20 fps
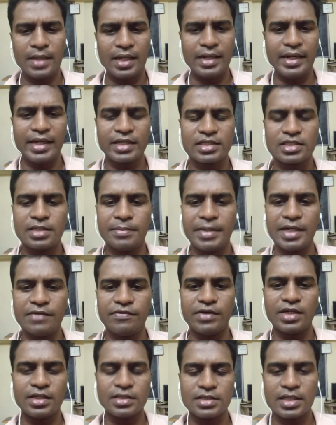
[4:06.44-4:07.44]
Next
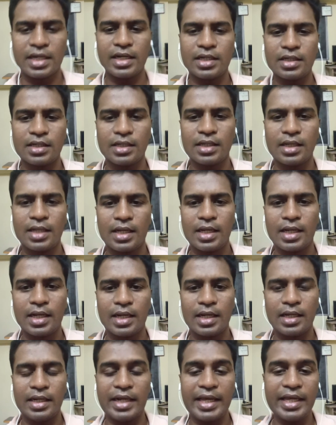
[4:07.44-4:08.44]
benefit is that
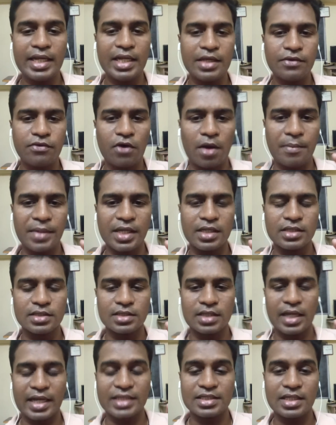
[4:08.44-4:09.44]
dairy farming
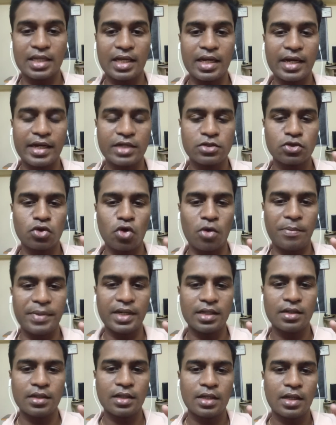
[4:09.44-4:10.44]
has a great scope
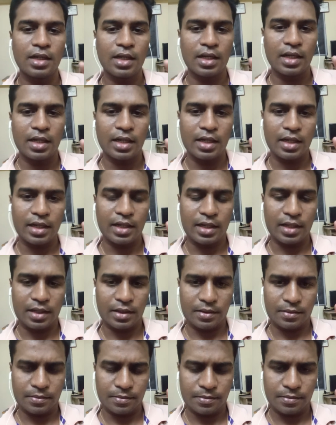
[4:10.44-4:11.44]
in
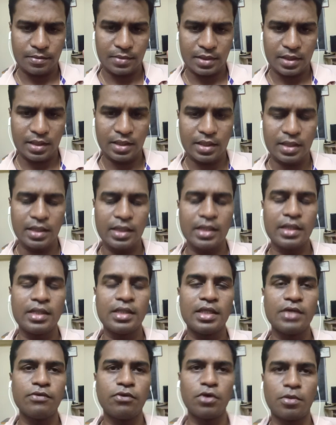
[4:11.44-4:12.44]

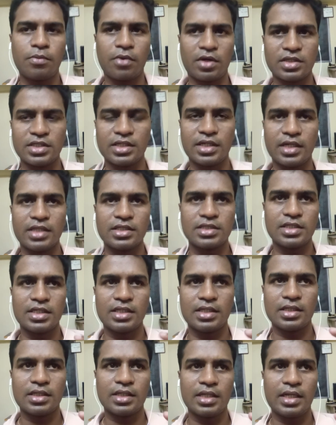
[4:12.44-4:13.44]
the food processing industry.
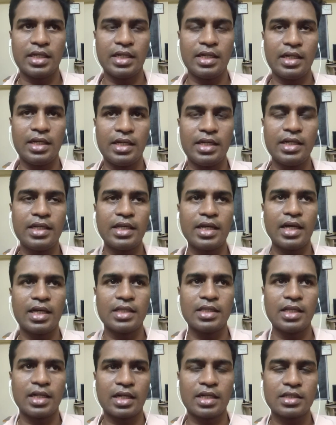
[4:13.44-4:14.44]
In India,
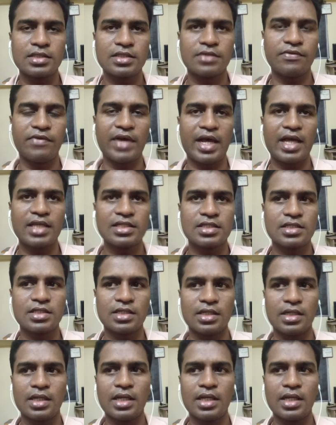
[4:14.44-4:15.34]
there is vast